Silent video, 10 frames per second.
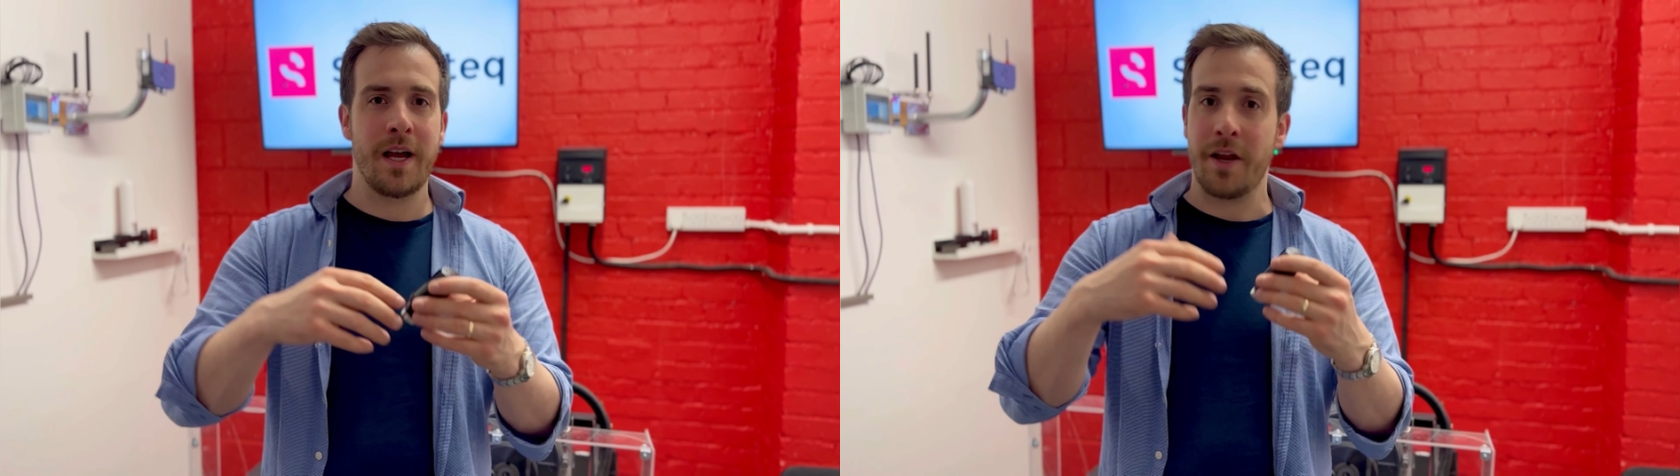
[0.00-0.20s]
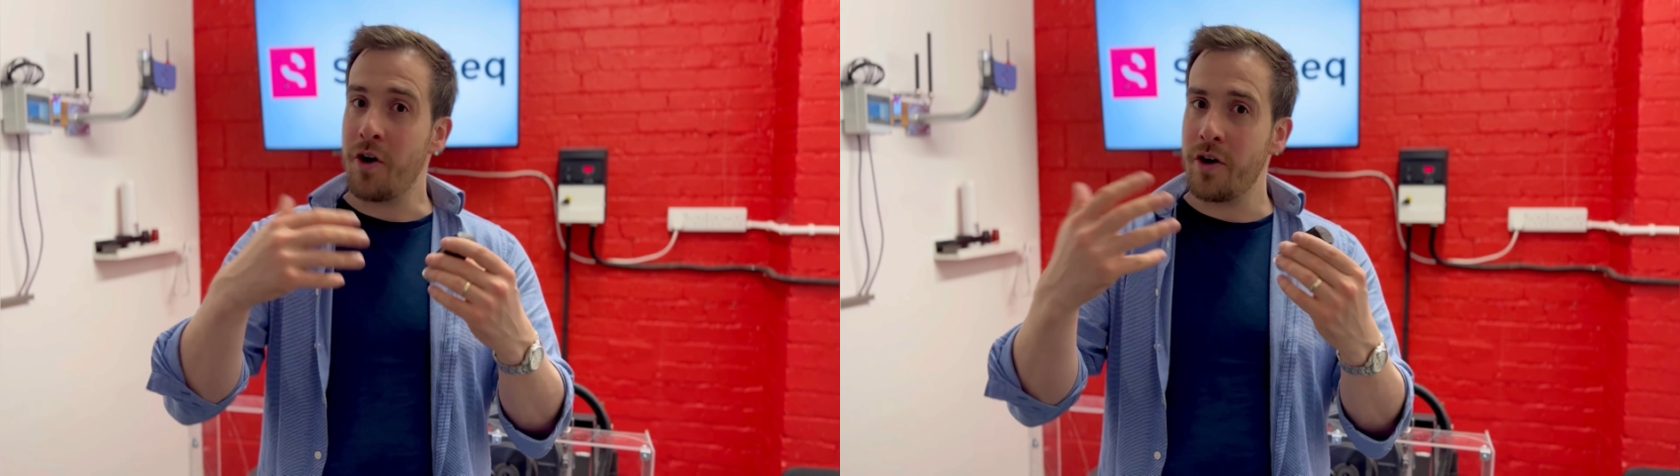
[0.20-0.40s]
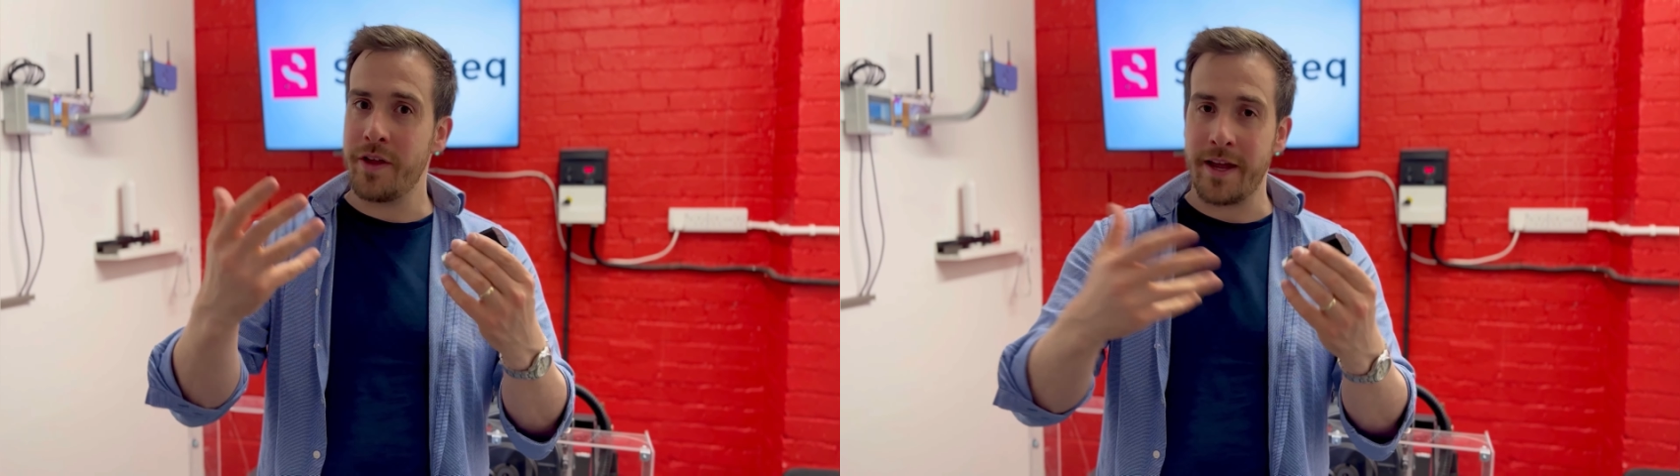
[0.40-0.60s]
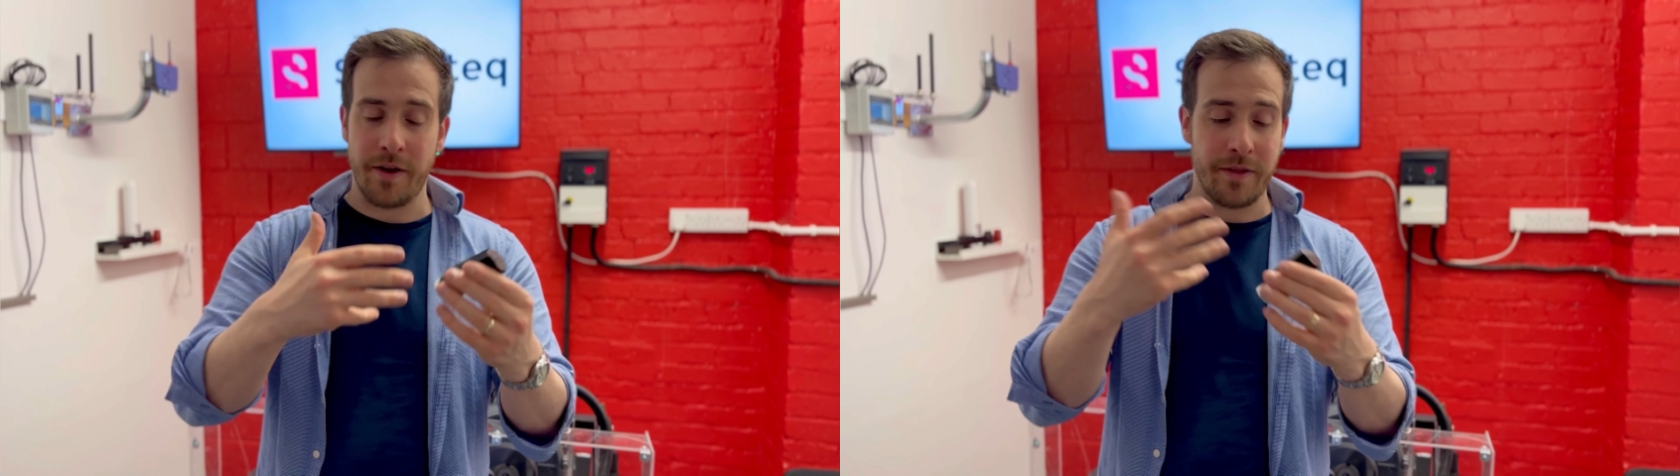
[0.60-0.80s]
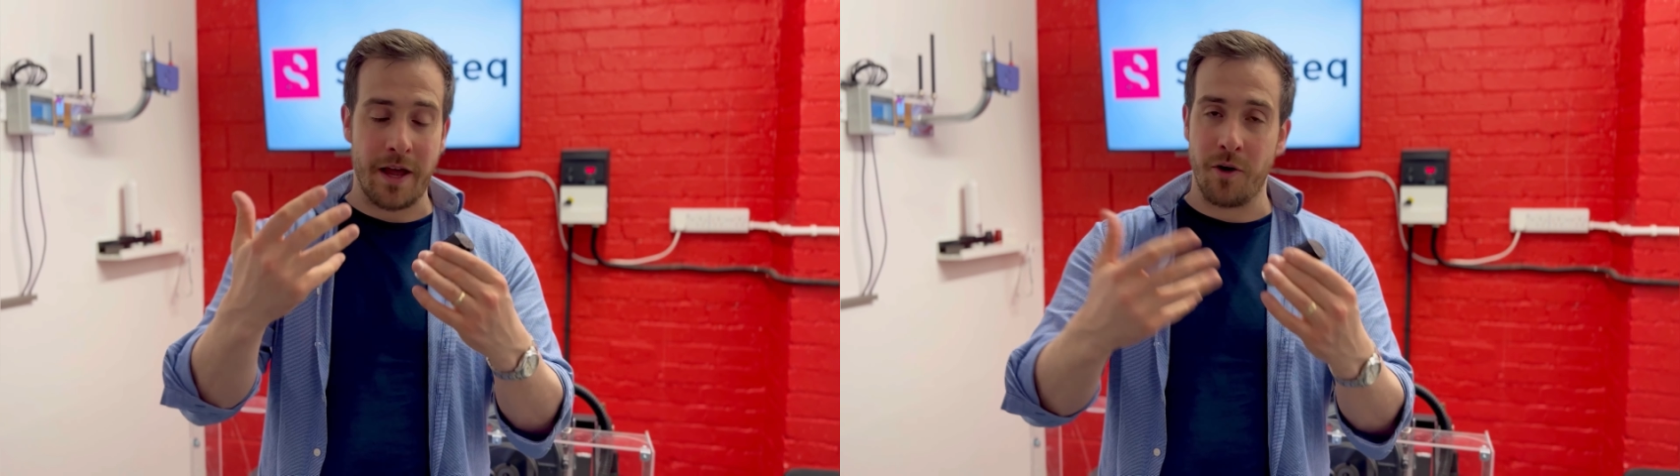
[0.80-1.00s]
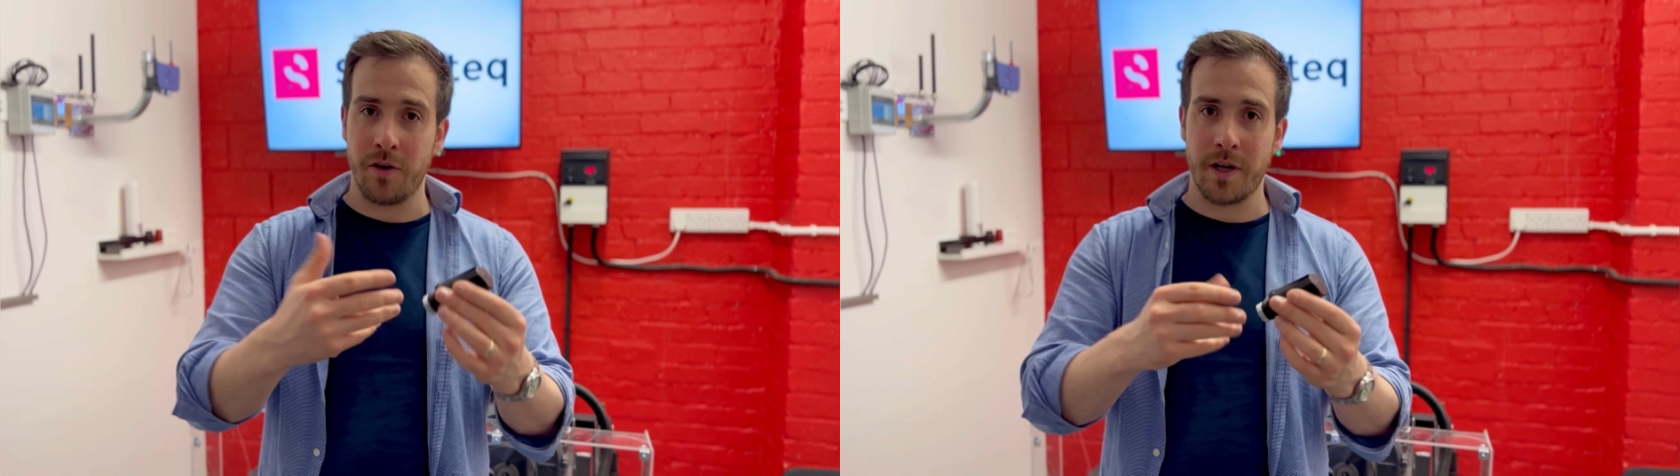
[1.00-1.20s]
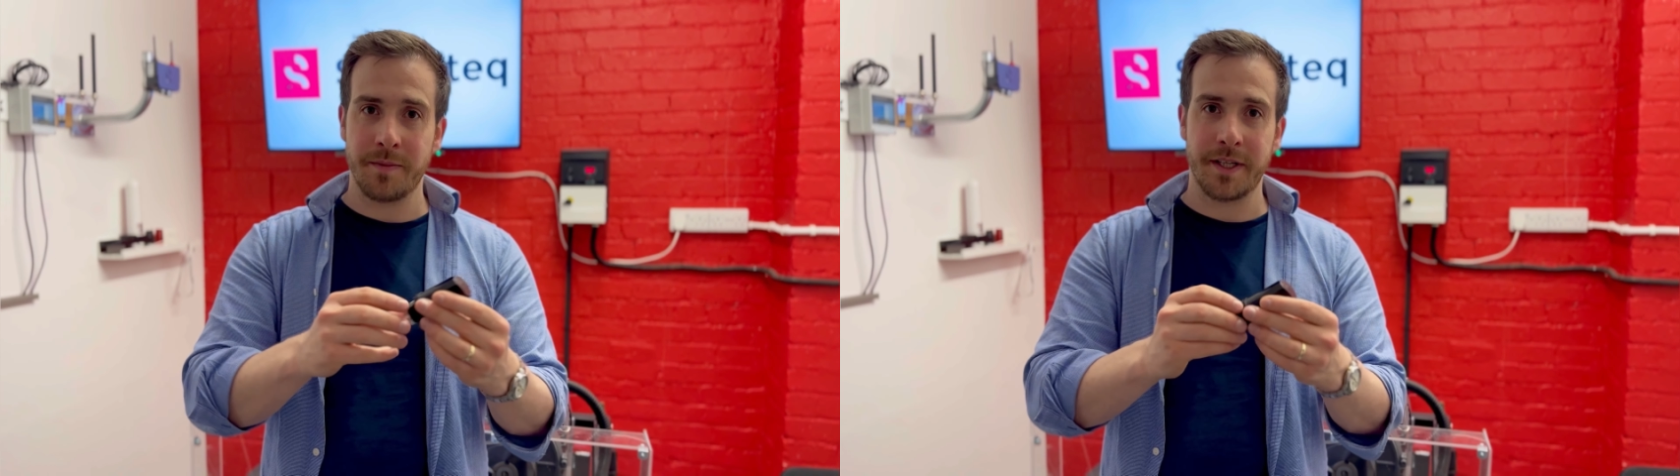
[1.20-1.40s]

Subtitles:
and how that all comes